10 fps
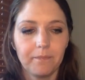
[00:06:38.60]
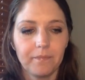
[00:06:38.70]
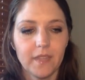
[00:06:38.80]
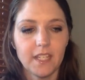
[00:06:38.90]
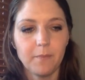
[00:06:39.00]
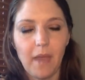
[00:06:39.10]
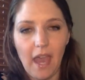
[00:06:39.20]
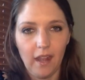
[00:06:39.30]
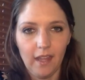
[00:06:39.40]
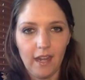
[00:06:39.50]
This
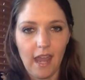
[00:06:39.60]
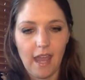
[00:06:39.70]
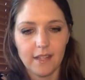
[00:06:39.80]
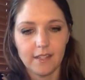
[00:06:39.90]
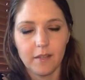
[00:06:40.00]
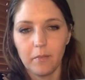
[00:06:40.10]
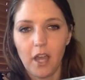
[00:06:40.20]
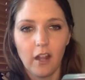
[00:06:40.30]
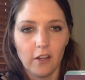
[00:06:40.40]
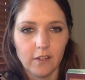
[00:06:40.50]
palette has some
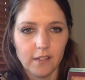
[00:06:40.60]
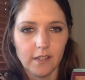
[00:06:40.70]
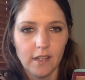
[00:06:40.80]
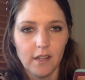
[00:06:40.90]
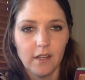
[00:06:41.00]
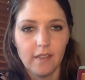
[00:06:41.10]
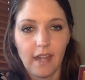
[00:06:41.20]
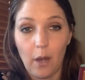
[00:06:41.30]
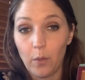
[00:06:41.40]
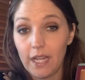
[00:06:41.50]
colors that
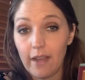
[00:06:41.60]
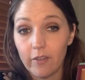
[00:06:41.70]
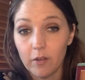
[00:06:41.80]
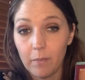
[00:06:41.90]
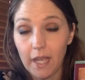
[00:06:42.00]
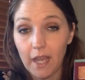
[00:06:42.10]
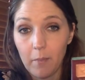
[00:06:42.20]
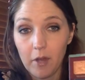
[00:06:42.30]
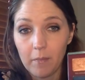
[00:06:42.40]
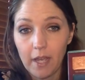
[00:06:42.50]
I would never pick up
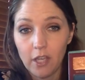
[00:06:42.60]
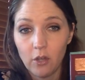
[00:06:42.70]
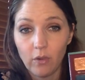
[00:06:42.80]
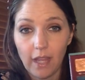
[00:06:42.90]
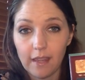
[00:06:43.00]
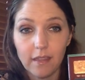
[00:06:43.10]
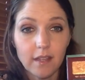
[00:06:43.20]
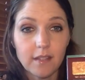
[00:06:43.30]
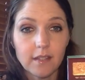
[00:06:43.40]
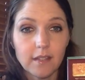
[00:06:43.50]
on my own, like
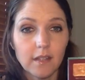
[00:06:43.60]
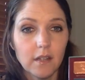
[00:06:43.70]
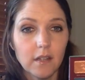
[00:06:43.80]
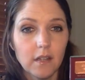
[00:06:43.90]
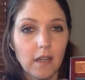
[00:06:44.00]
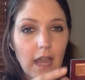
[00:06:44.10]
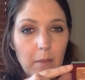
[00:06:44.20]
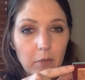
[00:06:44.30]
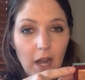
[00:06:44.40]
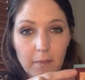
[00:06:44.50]
this, and
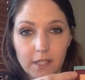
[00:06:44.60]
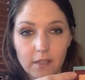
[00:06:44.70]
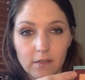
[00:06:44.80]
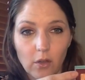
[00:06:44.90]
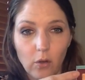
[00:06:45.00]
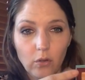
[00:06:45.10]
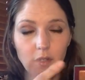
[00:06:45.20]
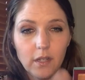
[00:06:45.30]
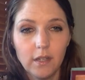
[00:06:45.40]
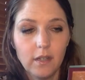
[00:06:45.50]
perhaps this gold,
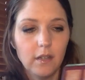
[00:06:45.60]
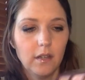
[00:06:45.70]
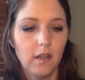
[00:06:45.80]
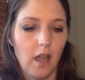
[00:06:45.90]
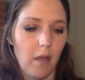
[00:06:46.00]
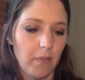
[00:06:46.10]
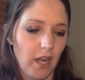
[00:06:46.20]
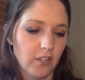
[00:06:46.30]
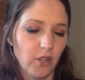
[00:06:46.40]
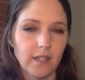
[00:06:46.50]
but it
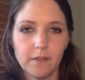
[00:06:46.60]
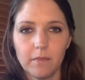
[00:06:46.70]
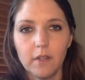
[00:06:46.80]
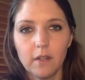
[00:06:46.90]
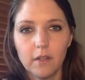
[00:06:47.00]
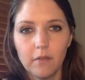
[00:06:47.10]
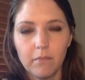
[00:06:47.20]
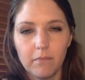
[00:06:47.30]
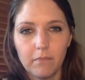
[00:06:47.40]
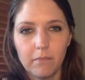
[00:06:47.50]
also has
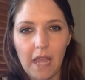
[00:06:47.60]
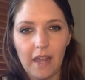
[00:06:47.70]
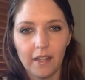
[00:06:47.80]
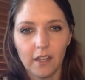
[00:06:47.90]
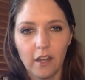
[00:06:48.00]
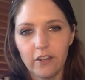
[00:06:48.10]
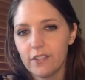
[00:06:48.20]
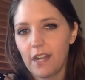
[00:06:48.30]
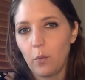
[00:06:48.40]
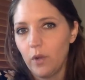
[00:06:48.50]
palette colors
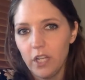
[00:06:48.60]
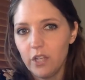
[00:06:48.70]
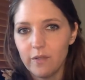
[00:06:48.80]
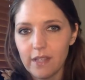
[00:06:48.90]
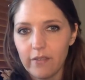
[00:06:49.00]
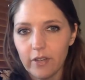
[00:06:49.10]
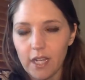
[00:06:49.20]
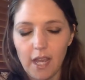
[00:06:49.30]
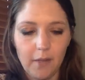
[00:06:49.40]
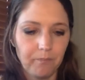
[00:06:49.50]
that I would use every
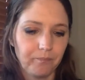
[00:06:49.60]
day.